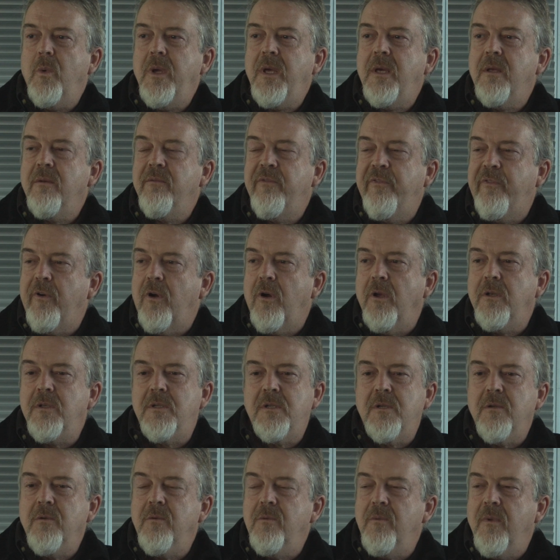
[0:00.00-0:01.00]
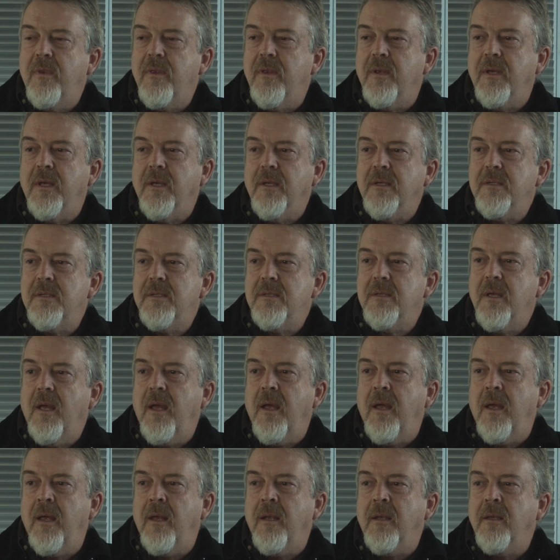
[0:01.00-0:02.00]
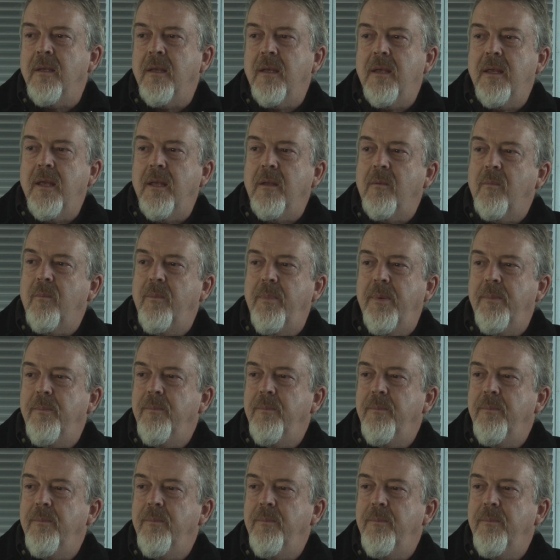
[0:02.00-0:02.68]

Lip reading: We can fine-tune things and get,